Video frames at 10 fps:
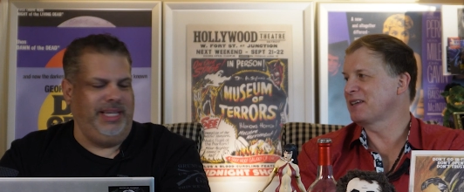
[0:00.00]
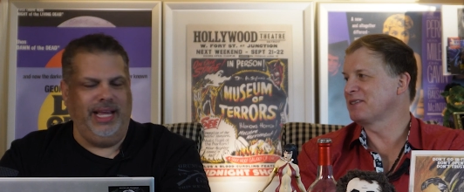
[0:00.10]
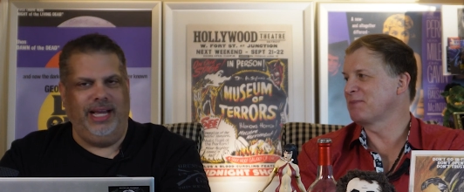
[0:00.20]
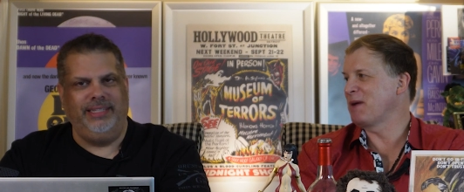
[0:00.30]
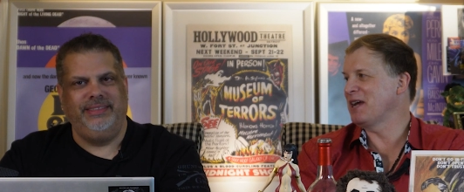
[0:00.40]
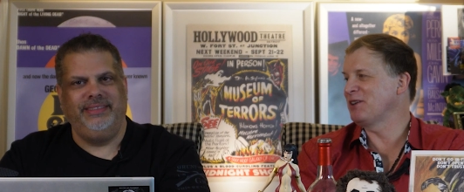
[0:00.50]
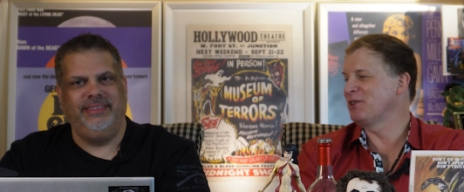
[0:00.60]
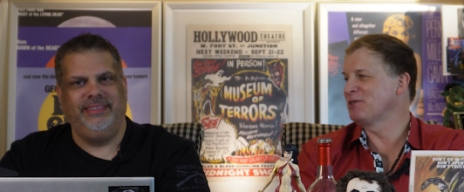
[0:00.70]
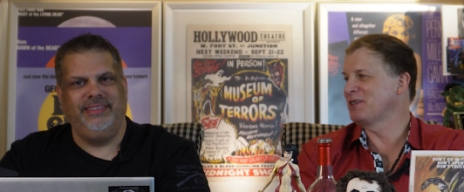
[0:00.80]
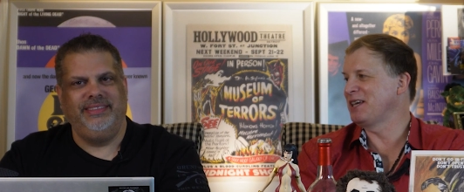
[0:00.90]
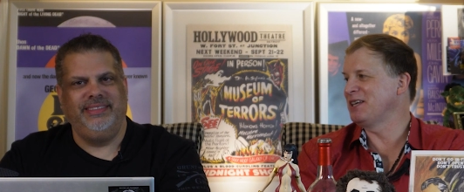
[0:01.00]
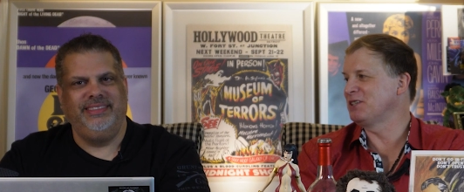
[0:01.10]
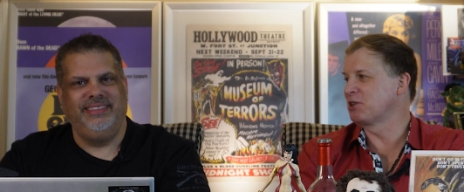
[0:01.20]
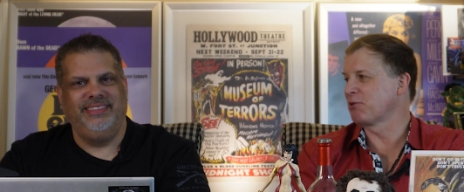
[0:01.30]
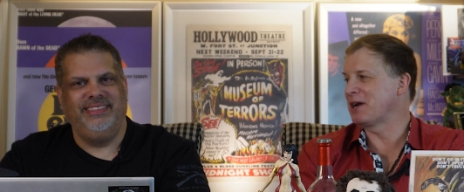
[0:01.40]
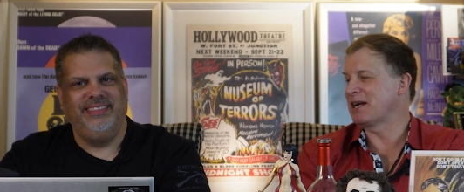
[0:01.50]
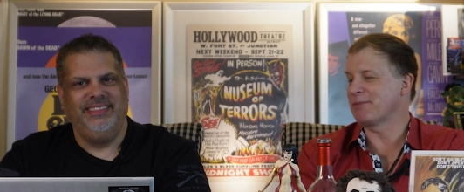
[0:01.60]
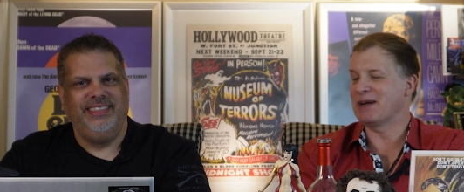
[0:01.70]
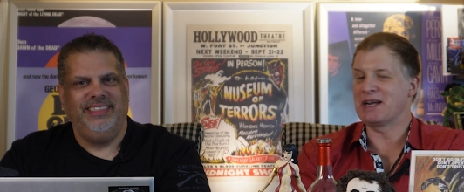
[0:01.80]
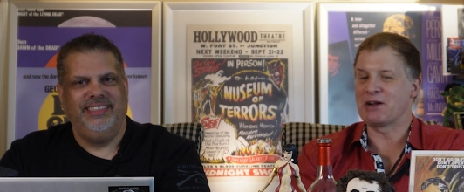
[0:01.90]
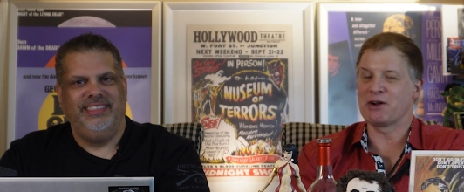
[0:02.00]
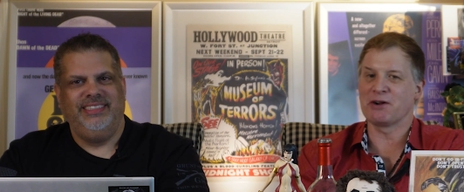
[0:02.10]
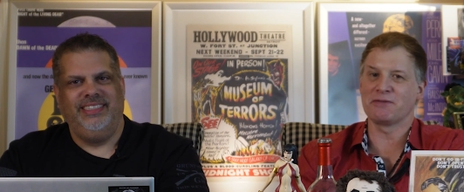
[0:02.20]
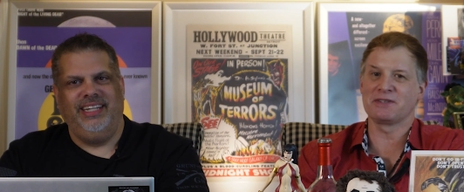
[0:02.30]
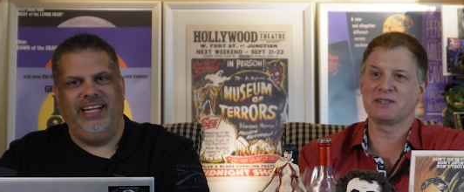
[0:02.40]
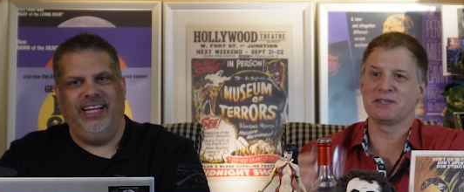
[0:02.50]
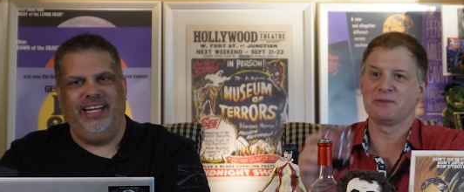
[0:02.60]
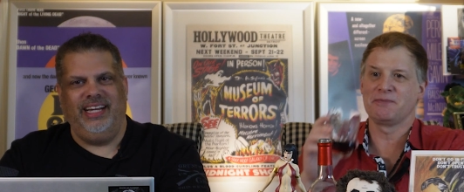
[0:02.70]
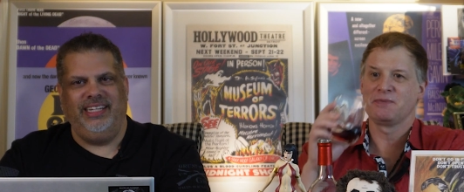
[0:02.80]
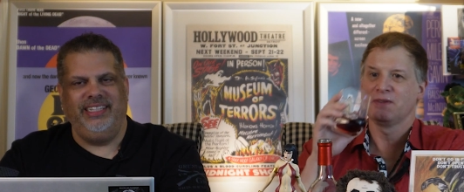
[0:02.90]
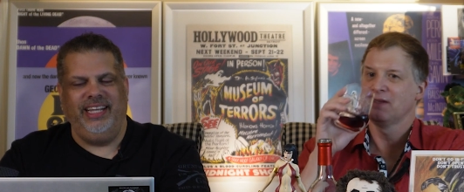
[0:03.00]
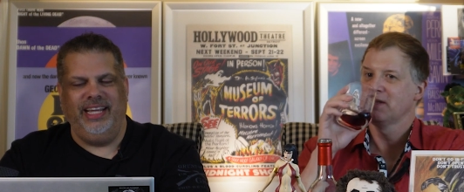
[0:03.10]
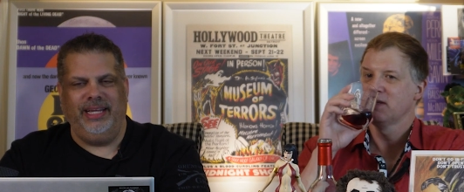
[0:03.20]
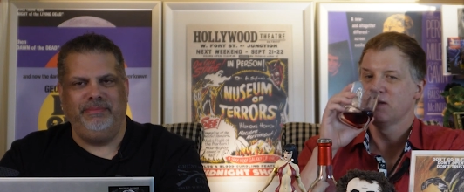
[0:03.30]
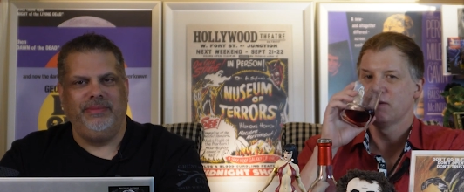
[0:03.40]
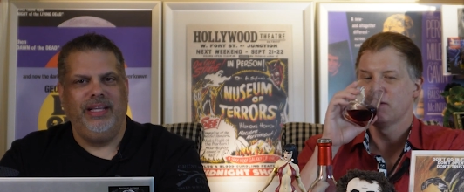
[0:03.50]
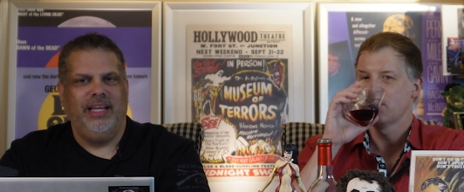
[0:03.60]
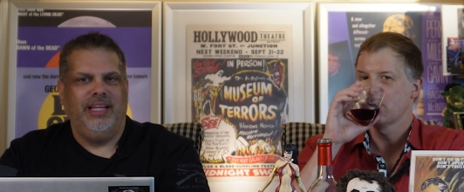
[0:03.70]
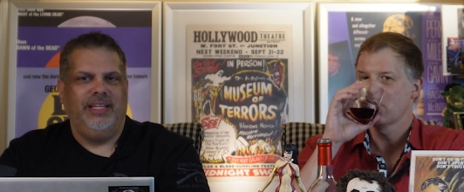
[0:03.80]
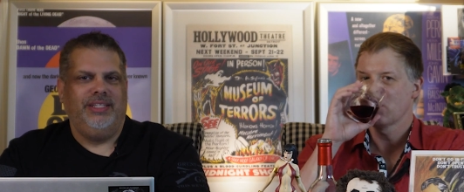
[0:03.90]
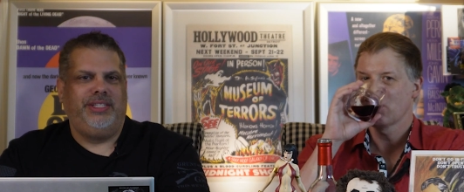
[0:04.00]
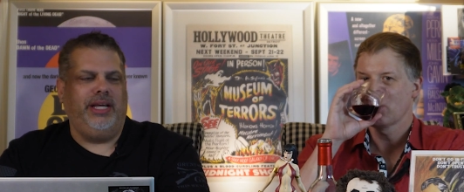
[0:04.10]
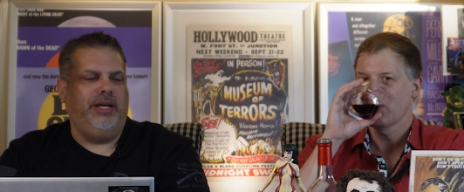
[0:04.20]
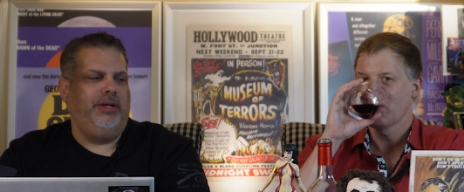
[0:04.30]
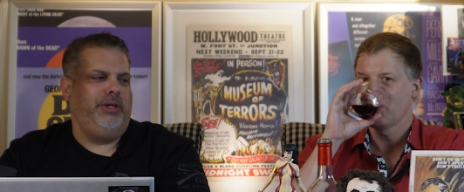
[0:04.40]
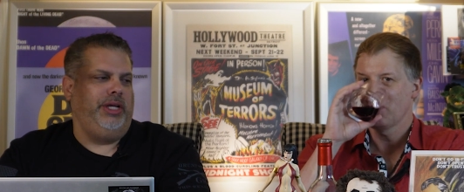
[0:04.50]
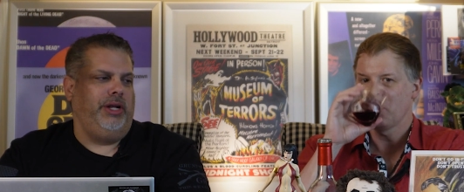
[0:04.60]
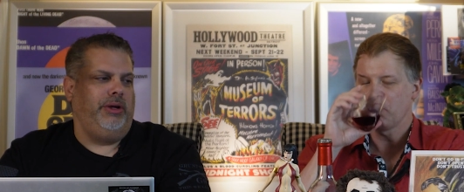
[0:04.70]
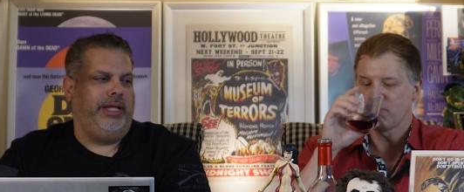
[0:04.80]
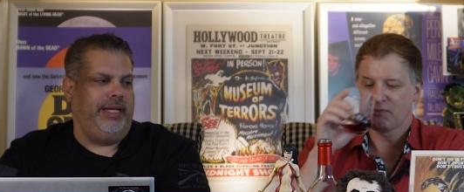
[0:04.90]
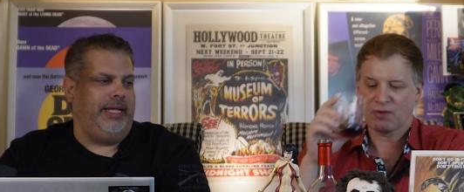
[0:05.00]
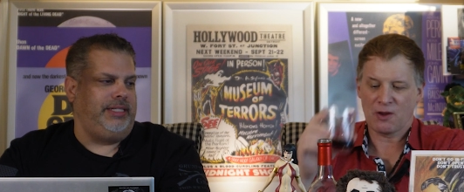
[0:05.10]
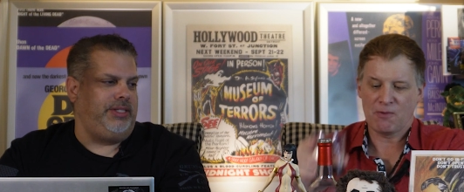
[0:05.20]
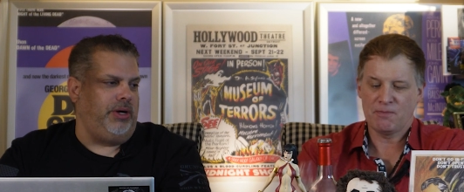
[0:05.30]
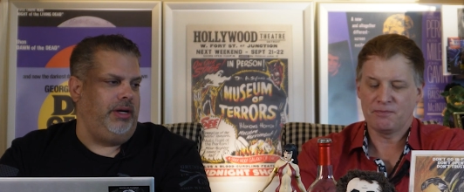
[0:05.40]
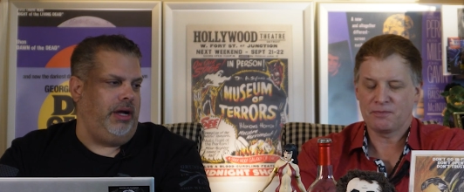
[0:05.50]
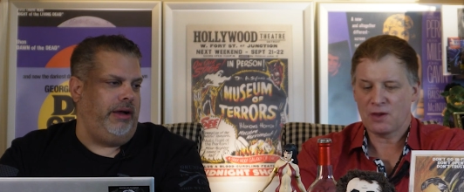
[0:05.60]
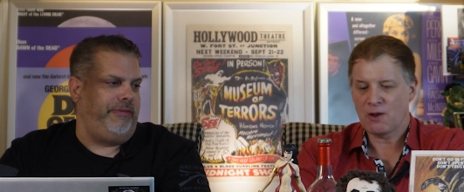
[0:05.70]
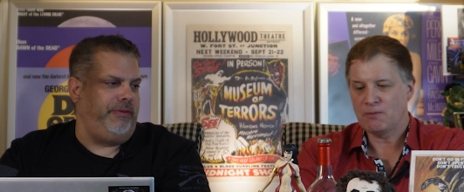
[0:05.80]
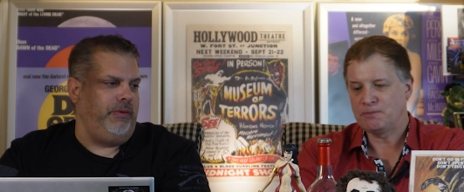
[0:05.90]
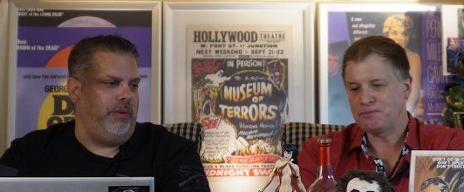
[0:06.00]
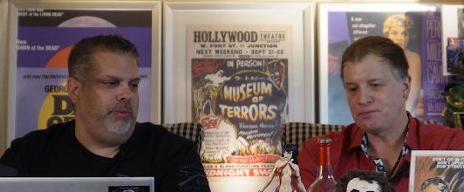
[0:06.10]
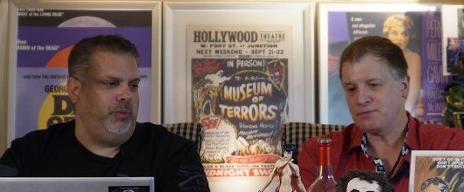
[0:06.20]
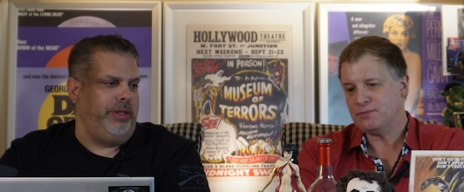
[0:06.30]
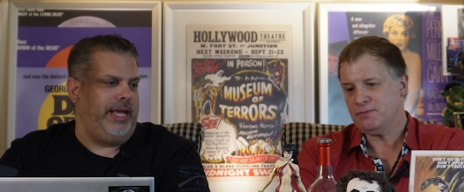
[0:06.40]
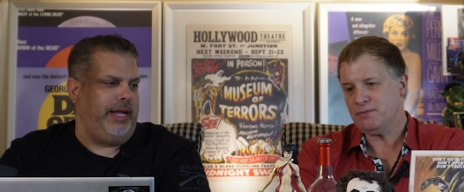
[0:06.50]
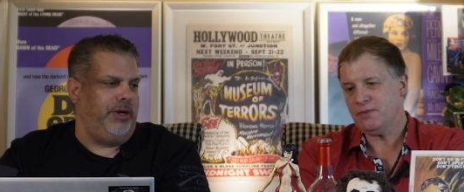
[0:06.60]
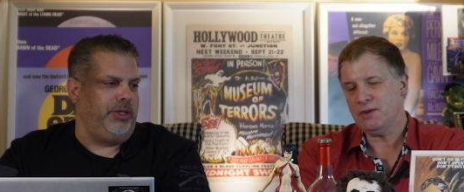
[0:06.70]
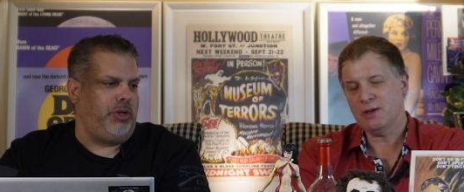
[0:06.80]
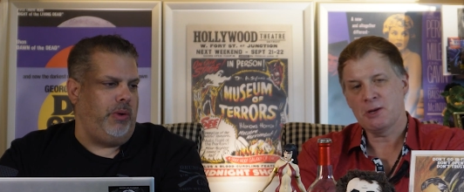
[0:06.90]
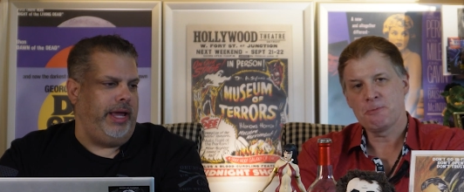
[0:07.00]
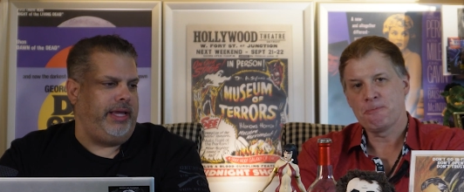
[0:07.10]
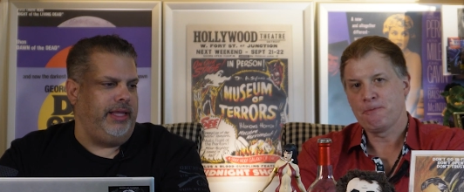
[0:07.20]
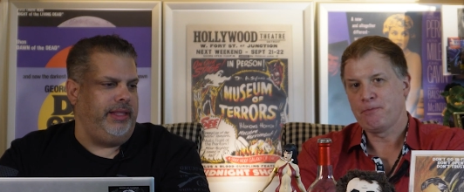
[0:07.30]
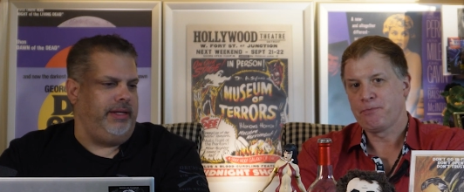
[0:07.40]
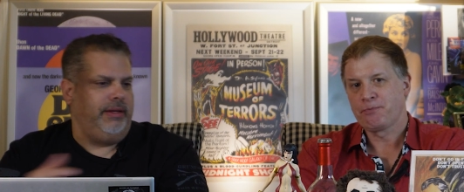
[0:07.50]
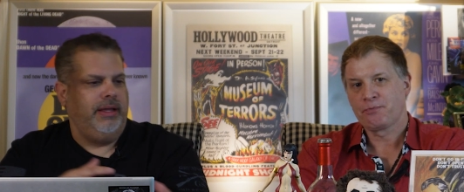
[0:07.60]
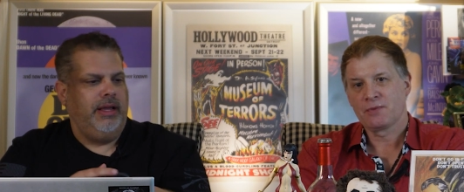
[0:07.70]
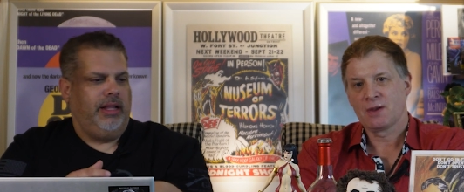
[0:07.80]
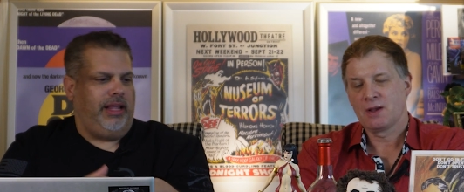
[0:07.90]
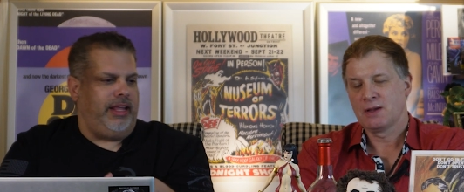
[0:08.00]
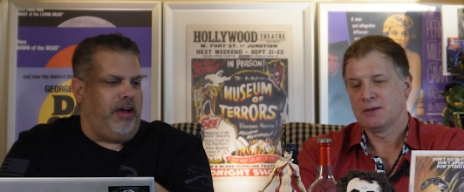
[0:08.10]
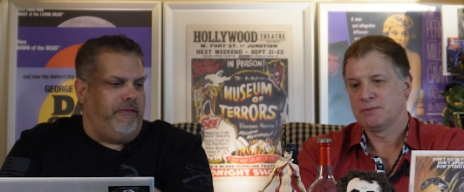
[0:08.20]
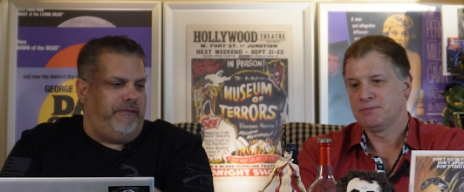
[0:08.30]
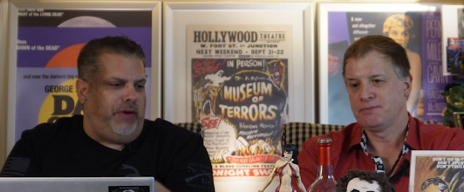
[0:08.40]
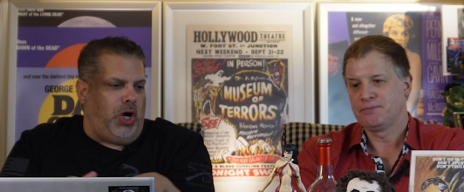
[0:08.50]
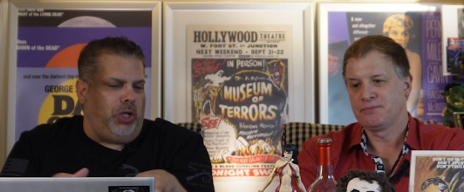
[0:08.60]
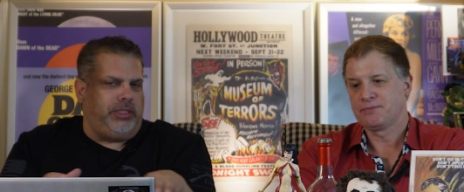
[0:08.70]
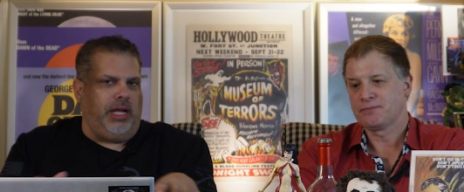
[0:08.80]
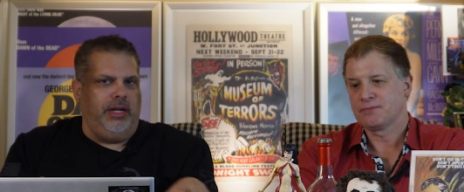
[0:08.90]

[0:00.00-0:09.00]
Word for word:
Speaker 1: yeah. man, do those kids grate on my nerves. Ah, uh,
Speaker 2: yeah. So you know, it does start off with that earthquake, and then like a vault